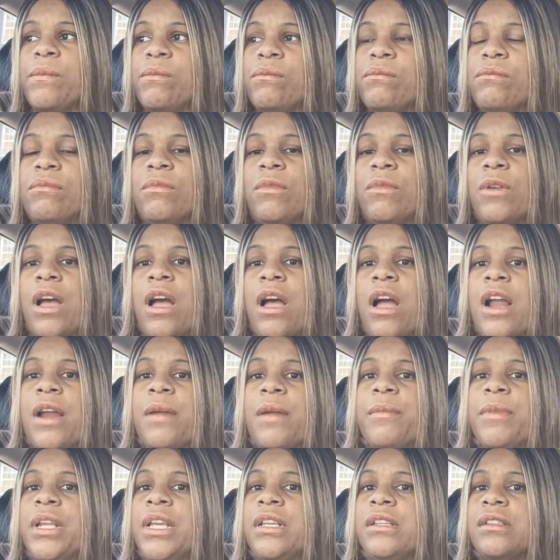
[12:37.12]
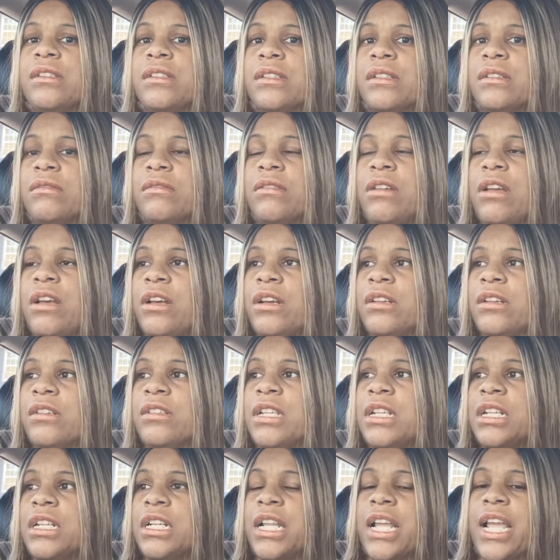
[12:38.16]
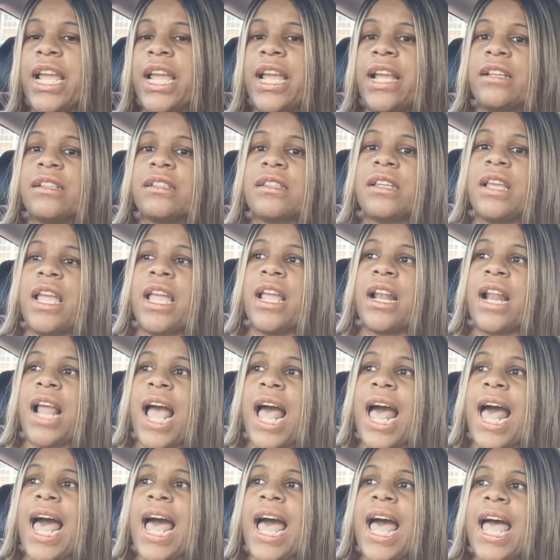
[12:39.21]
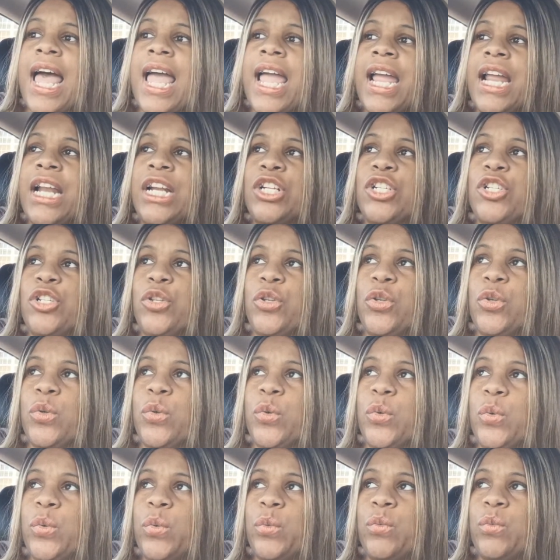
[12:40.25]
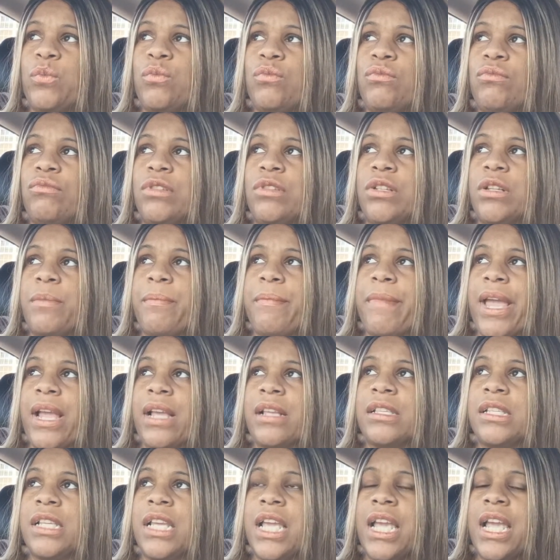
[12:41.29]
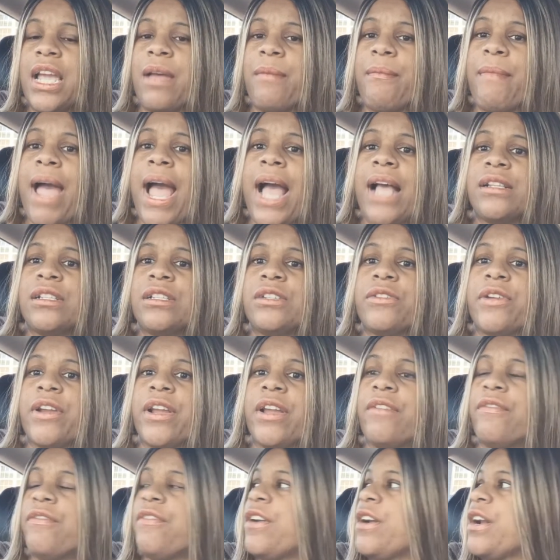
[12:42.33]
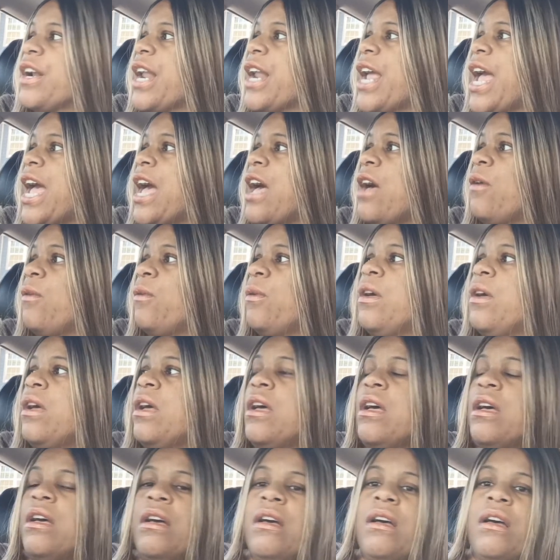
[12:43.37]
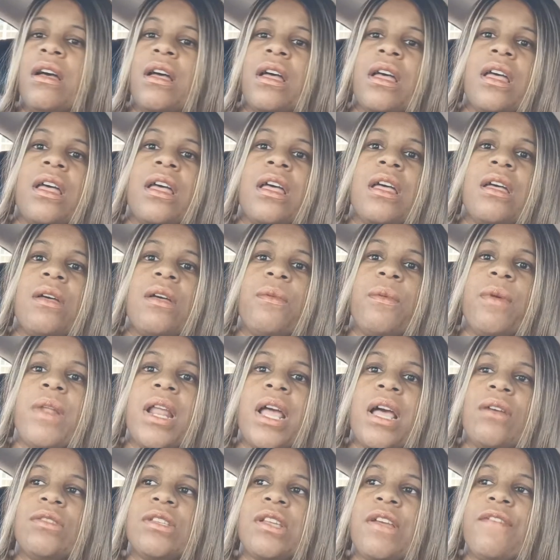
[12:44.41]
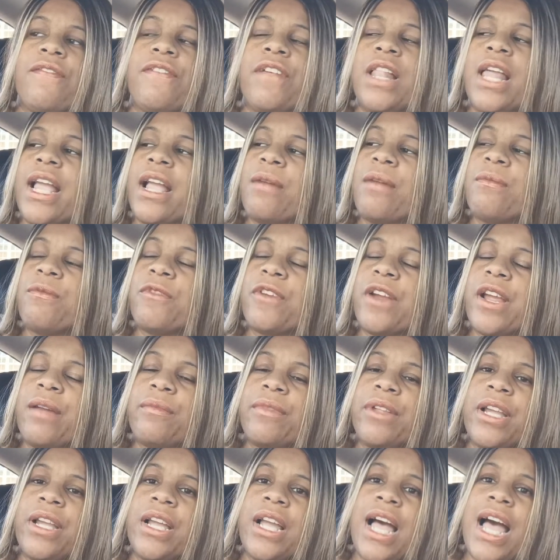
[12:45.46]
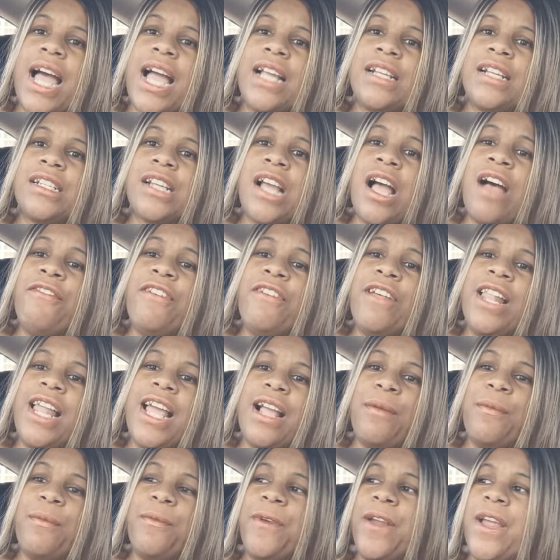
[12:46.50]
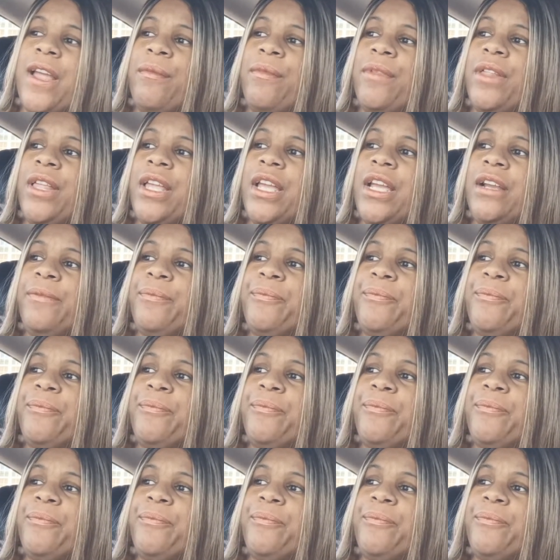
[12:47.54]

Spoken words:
with harmonies and hooks and things, and I do the mixing and mastering for now. What else? I feel like I'm rambling, guys. Y'all feel like I'm rambling?